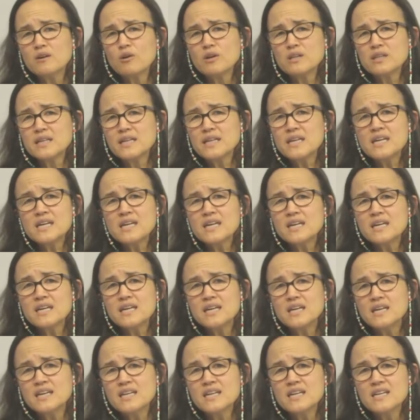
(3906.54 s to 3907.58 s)
leaking
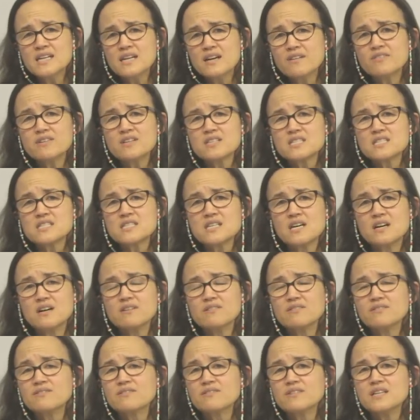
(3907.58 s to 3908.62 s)
in and of
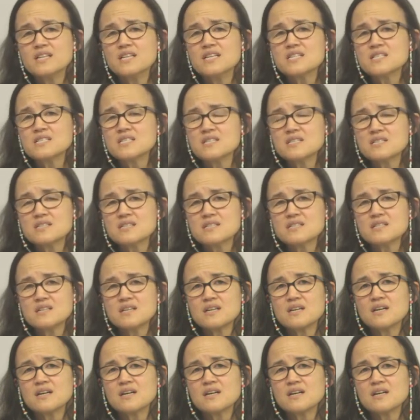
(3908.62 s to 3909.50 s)
itself isn't